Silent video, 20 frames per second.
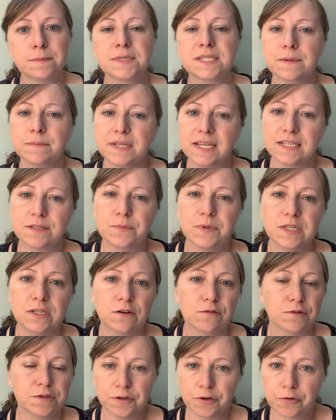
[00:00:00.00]
Some days we
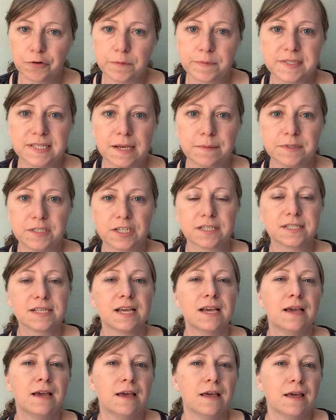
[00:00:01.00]
don't do group subjects,
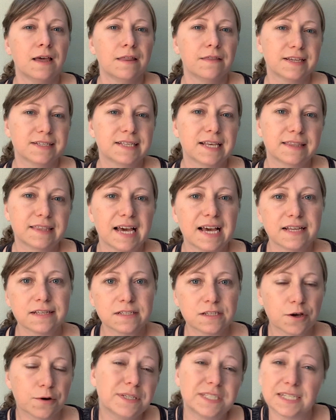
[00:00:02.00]
things like that.
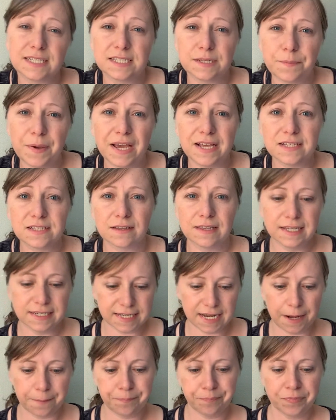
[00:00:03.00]
So it just depends on the
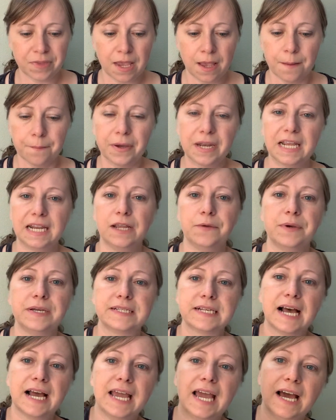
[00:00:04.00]
day. But anyways,
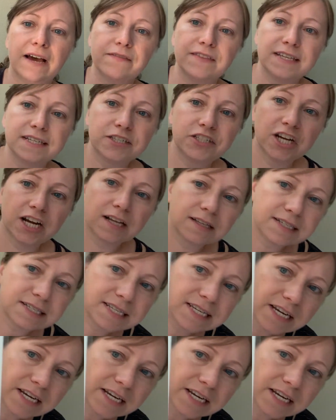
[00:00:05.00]
I have this checklist